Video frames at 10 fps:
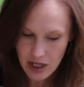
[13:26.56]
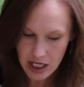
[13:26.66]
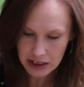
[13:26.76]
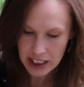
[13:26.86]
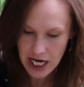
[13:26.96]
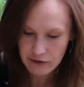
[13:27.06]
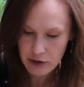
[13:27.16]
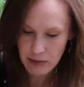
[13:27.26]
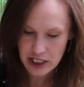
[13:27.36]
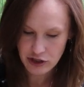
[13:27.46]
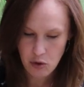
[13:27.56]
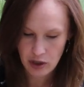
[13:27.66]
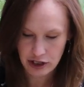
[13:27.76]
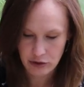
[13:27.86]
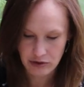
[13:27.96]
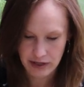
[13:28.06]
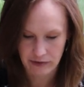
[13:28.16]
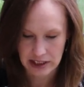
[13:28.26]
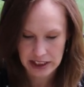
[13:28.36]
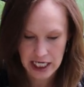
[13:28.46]
And like everybody's going through
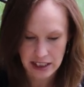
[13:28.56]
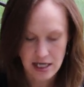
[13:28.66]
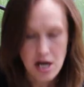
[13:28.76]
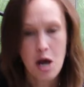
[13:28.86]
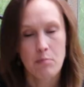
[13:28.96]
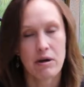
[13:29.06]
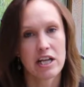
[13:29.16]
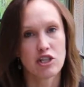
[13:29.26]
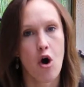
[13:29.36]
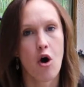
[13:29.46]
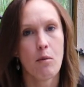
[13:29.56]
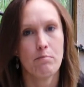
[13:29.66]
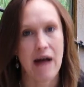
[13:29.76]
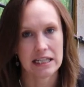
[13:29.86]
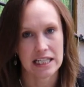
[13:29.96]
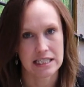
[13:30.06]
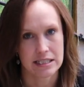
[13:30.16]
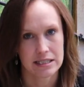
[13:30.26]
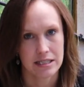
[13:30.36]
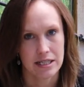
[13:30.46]
different things, but it's all
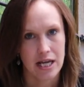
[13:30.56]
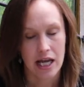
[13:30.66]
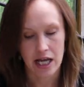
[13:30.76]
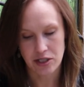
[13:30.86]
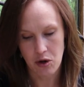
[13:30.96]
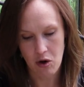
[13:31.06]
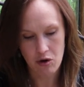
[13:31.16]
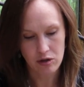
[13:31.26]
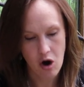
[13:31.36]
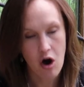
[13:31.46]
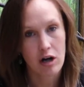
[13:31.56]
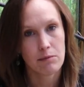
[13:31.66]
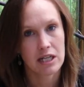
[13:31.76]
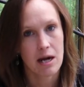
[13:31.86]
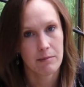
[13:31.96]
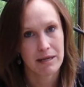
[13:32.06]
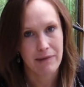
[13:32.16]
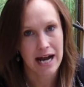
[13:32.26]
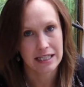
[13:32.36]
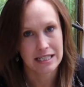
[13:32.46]
balance. It's all karma coming
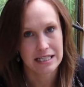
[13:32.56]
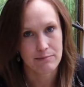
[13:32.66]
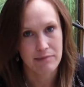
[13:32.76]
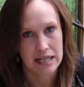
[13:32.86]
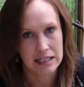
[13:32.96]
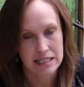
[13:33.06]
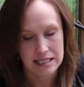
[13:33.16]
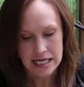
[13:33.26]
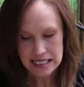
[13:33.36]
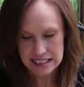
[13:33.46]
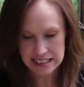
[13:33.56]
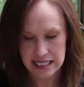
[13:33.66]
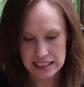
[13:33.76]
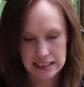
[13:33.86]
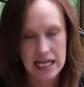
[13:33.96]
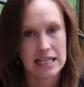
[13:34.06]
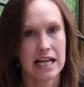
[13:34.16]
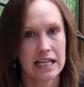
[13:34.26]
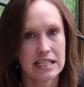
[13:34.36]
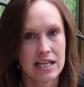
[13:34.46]
back into balance. Sending that
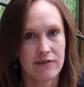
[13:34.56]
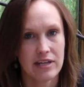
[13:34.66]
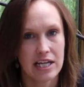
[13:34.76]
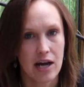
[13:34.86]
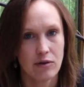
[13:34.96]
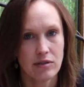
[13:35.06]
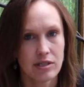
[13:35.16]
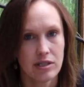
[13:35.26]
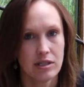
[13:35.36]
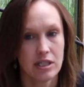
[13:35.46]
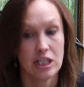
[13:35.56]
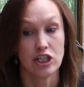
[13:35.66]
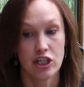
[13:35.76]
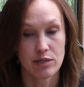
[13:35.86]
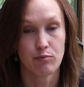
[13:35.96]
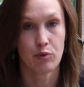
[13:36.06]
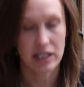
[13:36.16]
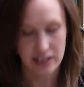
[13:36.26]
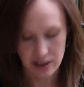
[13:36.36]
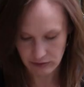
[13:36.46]
negativity out just
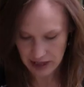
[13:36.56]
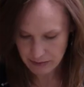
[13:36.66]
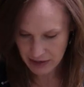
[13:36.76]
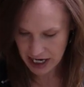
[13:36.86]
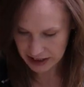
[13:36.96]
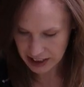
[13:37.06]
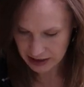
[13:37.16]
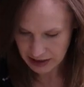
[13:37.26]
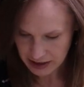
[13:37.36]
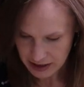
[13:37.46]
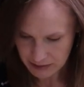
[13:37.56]
brings it right back in.